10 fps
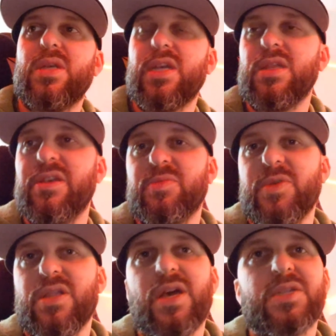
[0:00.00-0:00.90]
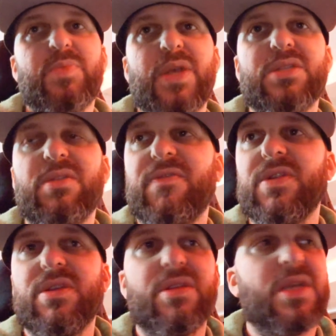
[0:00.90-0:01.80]
it leaves me a lot of space in the front
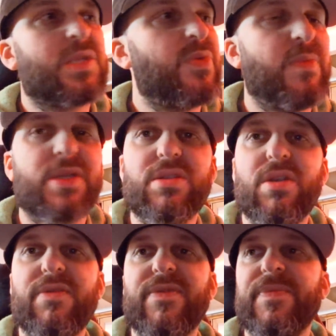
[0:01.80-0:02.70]
of the desk to put my stuff.